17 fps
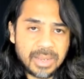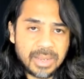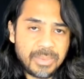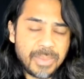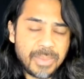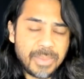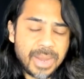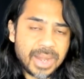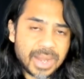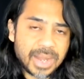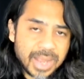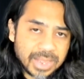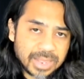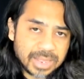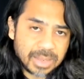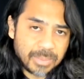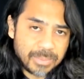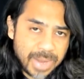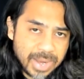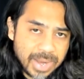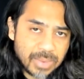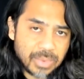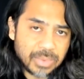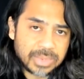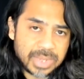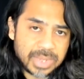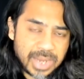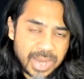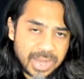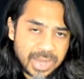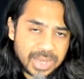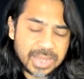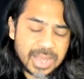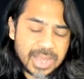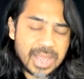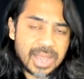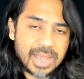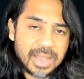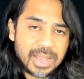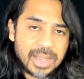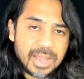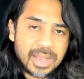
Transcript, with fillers: you be my Hank Tamango, Sanadija,